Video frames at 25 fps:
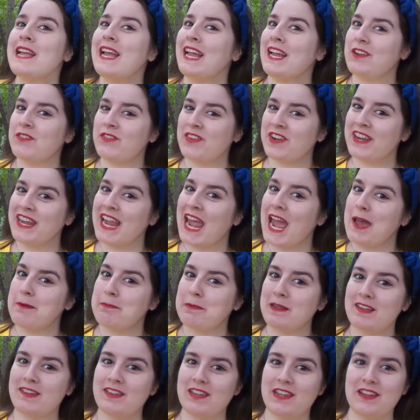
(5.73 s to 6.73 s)
And a very
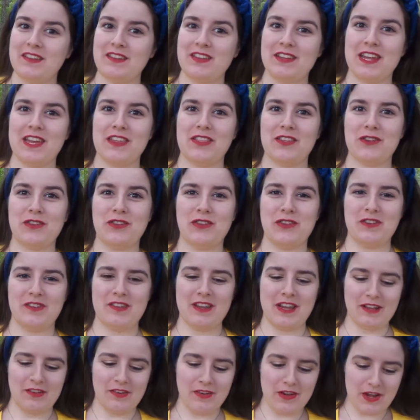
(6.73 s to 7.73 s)
happy Tea Together
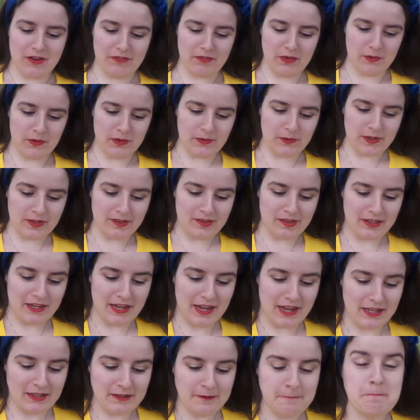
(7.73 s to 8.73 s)
Tuesday to everyone once
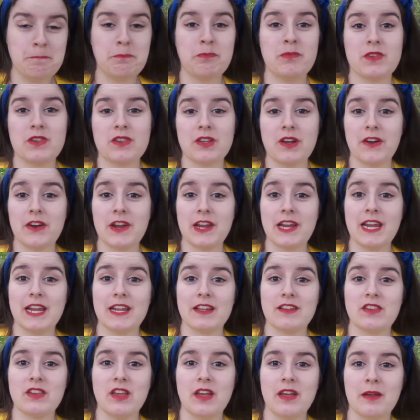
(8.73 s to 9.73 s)
again. Sorry
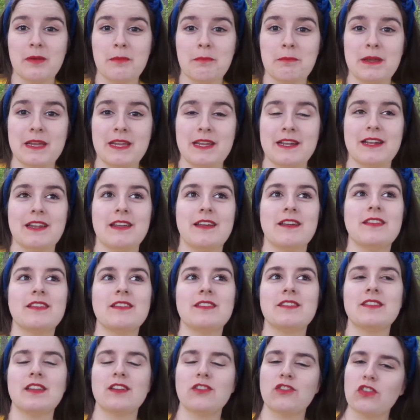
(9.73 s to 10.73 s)
it's been
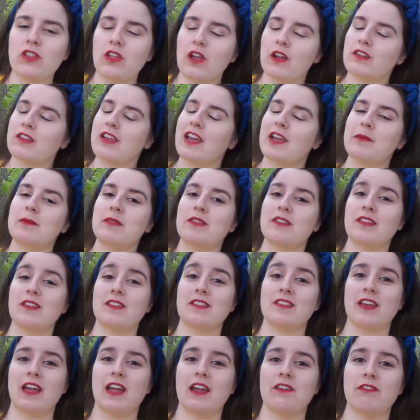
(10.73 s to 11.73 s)
such a long time
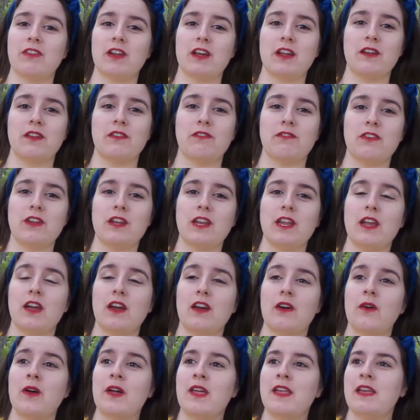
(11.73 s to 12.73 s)
since I've done a
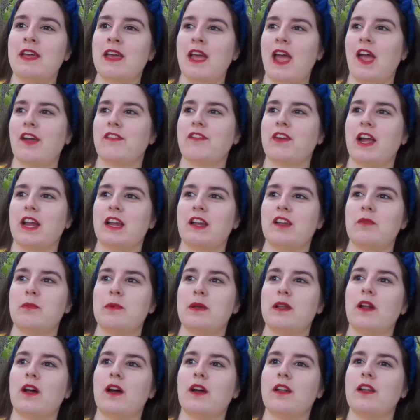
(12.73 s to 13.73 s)
video. I've kind of
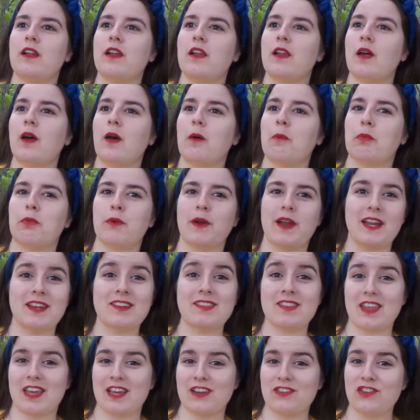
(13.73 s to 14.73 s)
been on a break
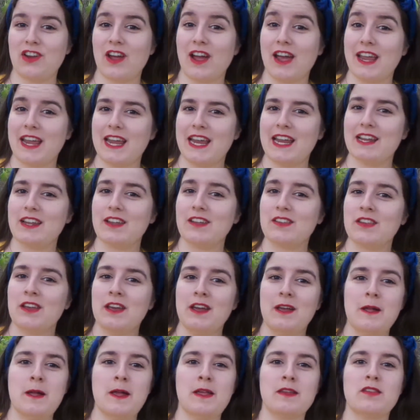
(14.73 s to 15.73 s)
slash hiatus.
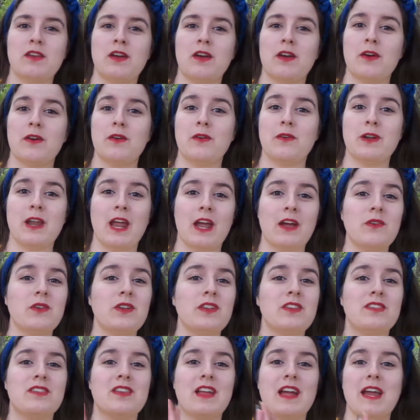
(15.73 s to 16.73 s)
So now
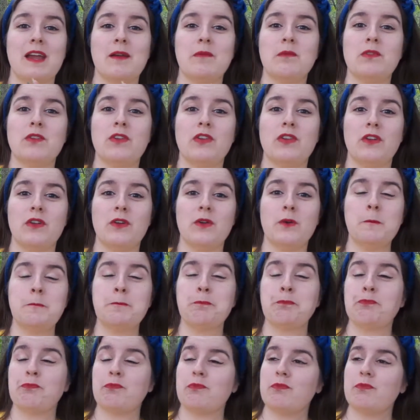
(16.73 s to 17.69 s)
is time to